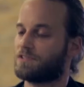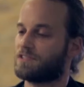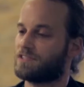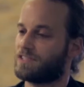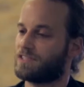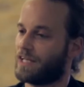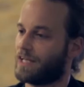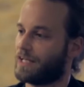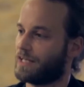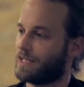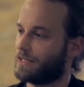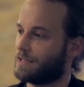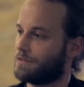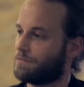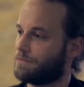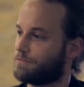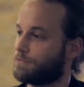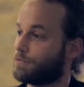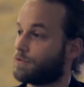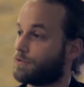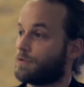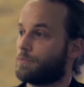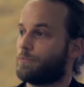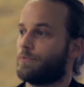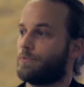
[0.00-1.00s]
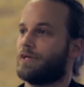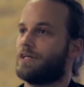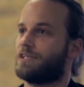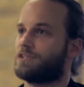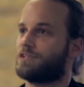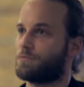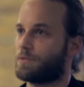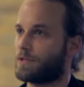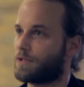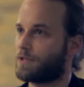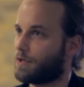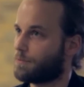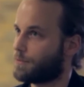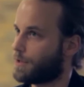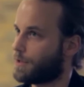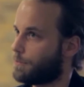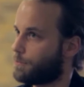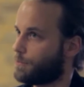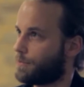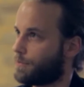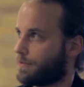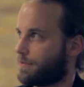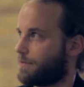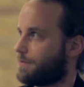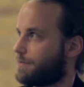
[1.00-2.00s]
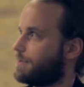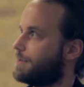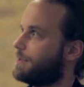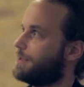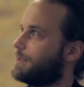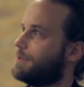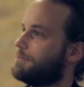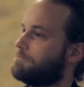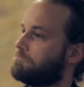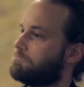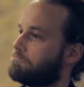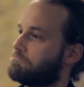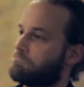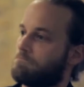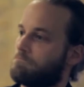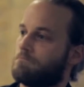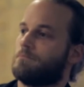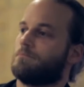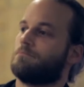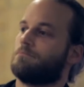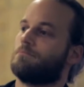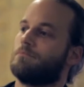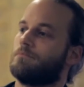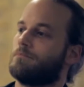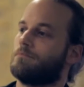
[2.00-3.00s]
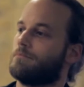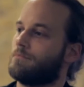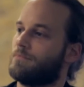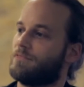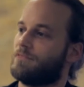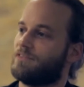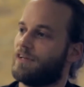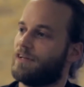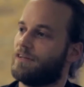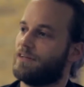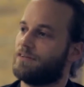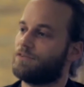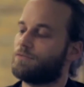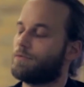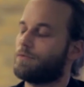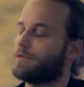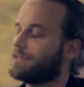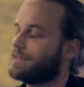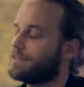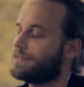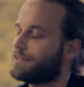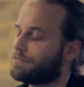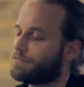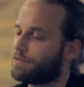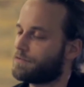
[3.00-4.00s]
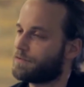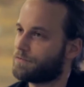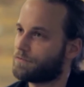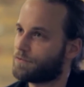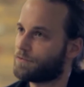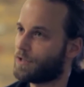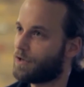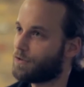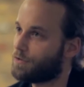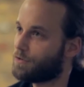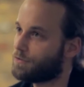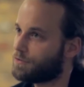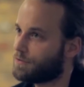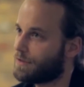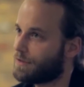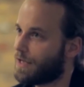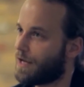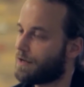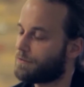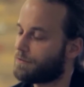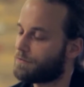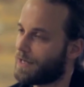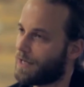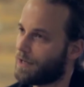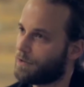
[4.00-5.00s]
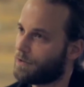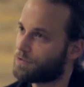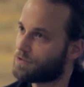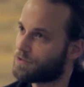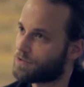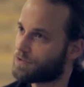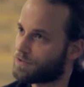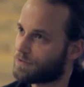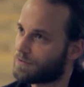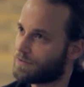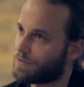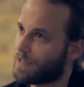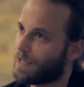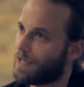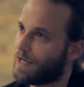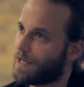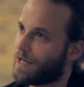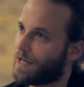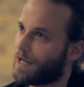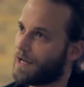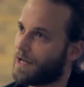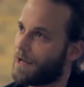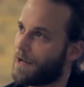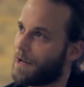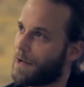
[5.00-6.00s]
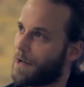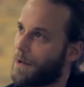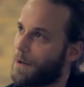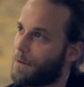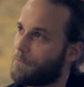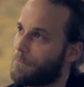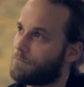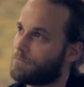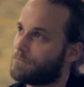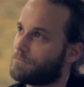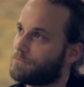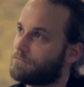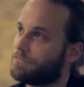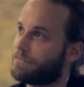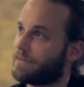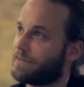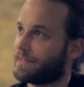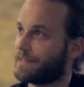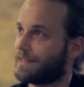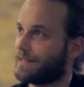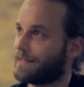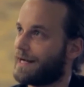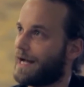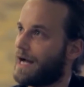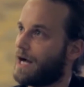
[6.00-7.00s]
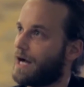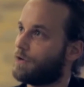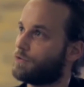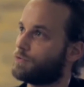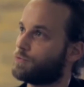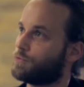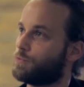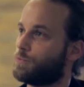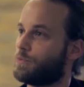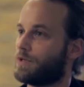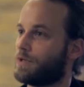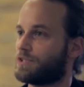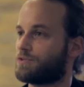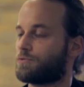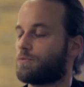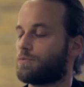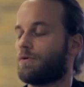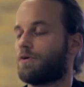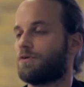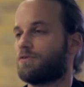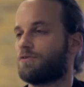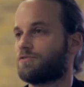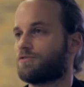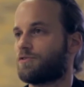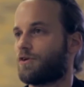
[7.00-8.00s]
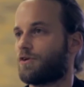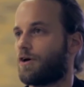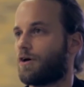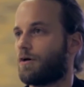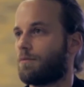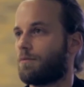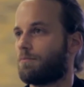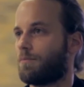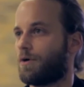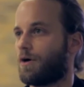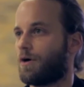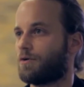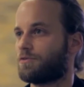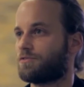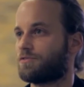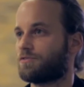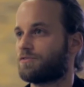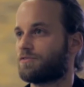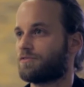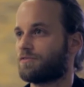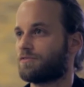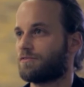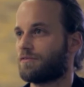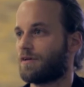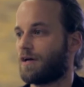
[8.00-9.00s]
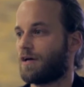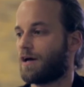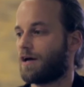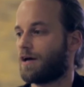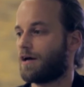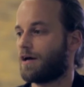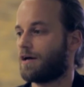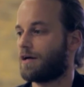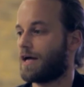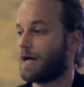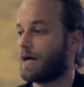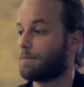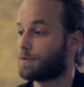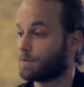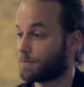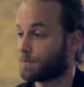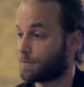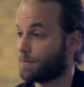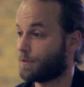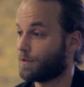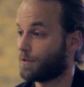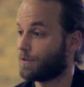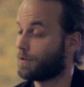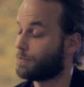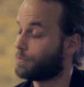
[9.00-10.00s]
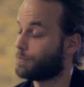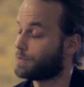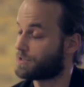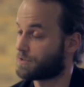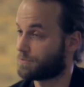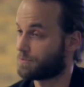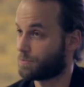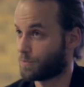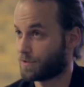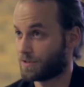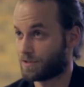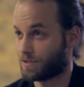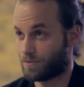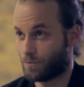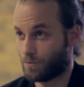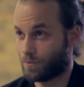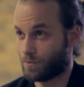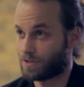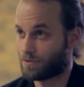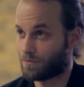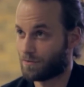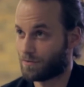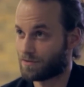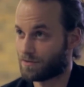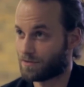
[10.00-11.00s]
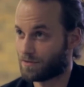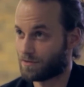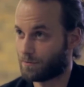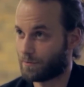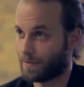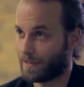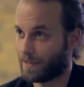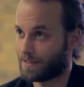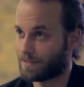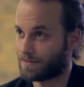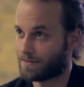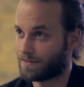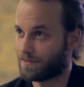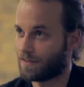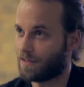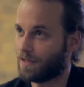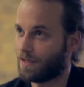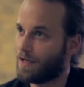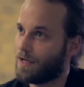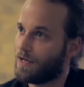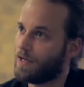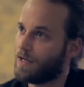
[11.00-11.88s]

Say for a pitch, we come up with 10-20 different routes, figuring out which ones are most applicable and which ones are the best.